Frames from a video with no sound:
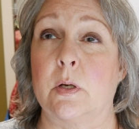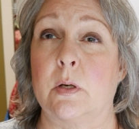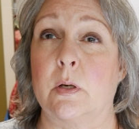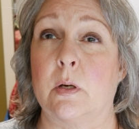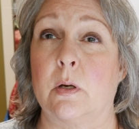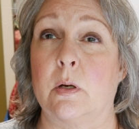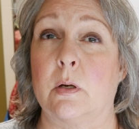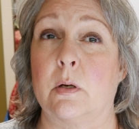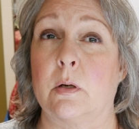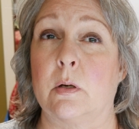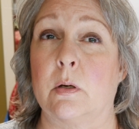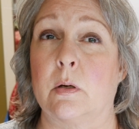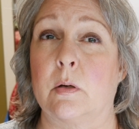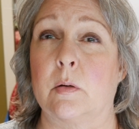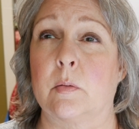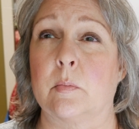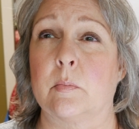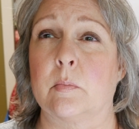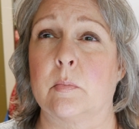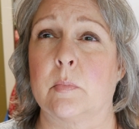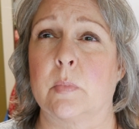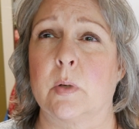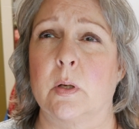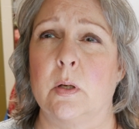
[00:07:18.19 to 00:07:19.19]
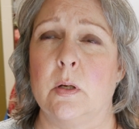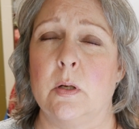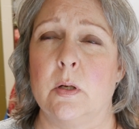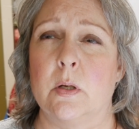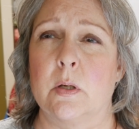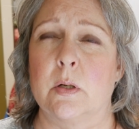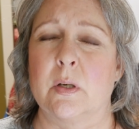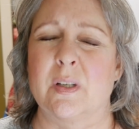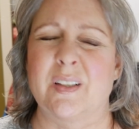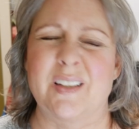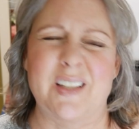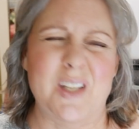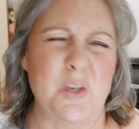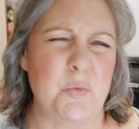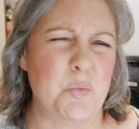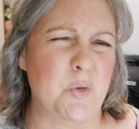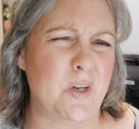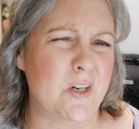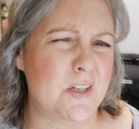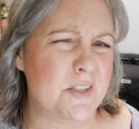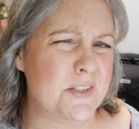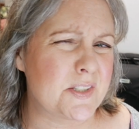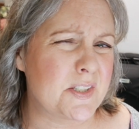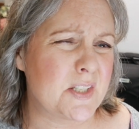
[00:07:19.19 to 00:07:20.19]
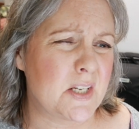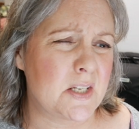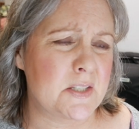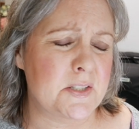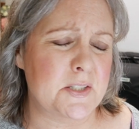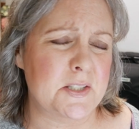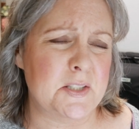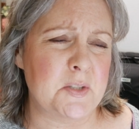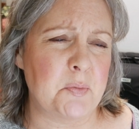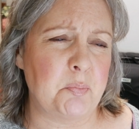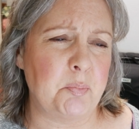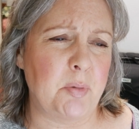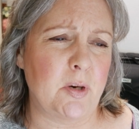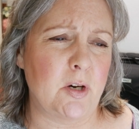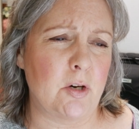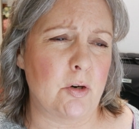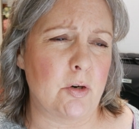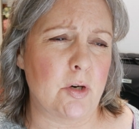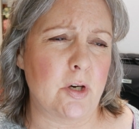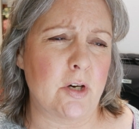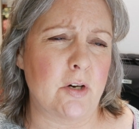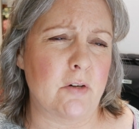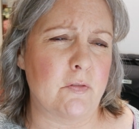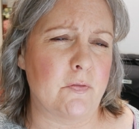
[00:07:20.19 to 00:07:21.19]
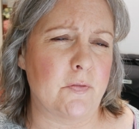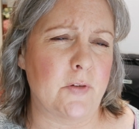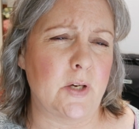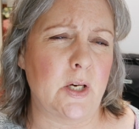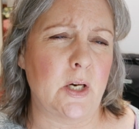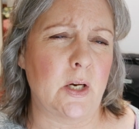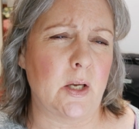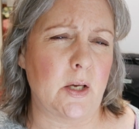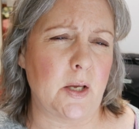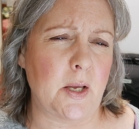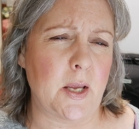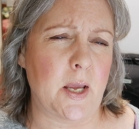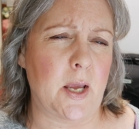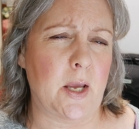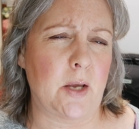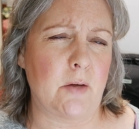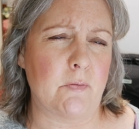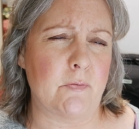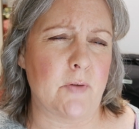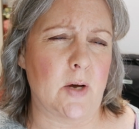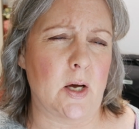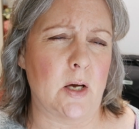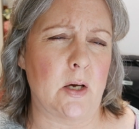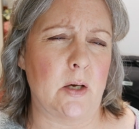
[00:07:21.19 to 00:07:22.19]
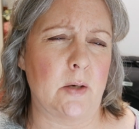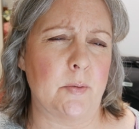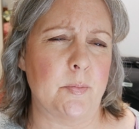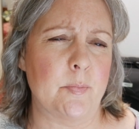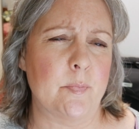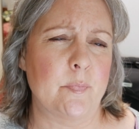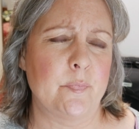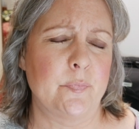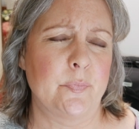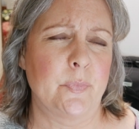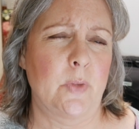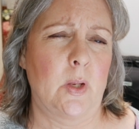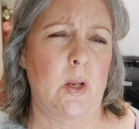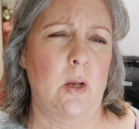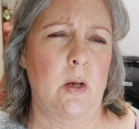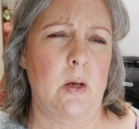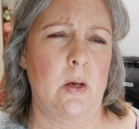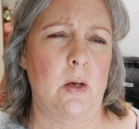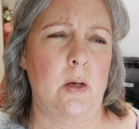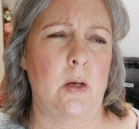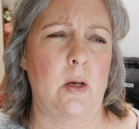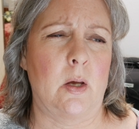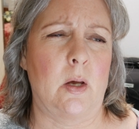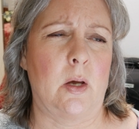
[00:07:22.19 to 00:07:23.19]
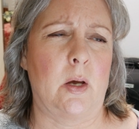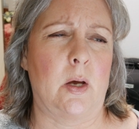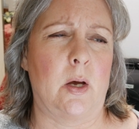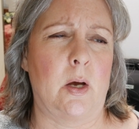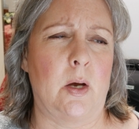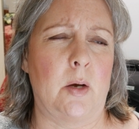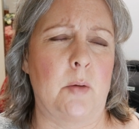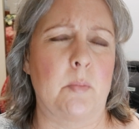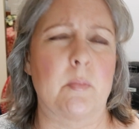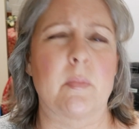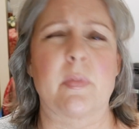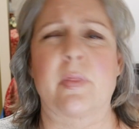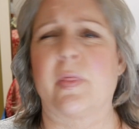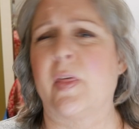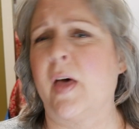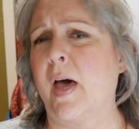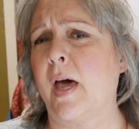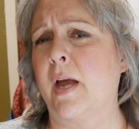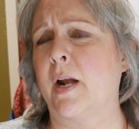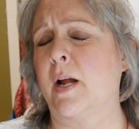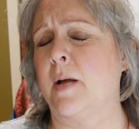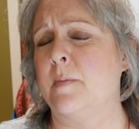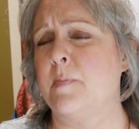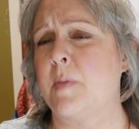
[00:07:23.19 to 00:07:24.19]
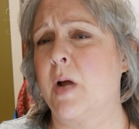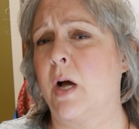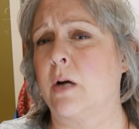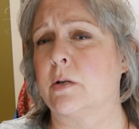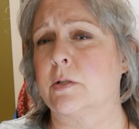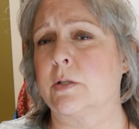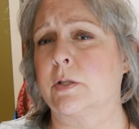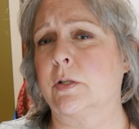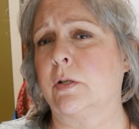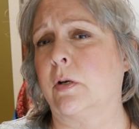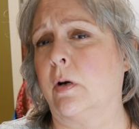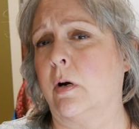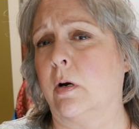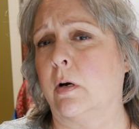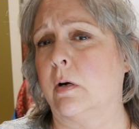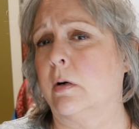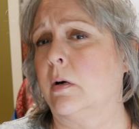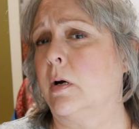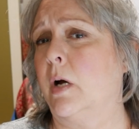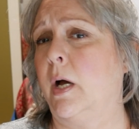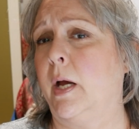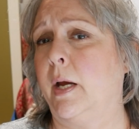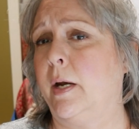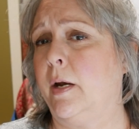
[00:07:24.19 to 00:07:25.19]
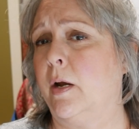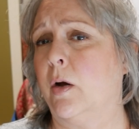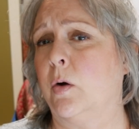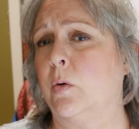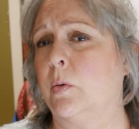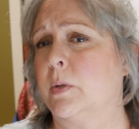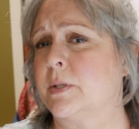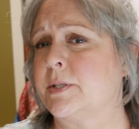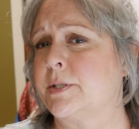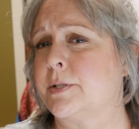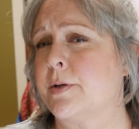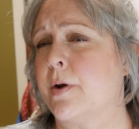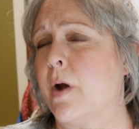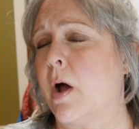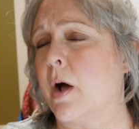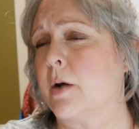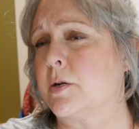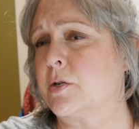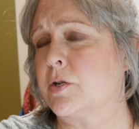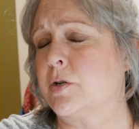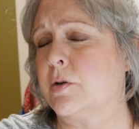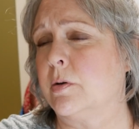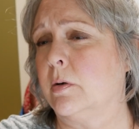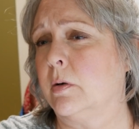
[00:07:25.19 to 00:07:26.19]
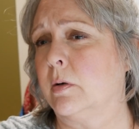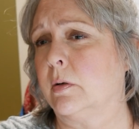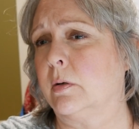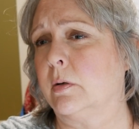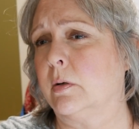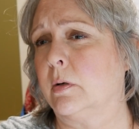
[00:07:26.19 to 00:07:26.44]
I want to say superior vena cava. That I'm not sure. I know it's not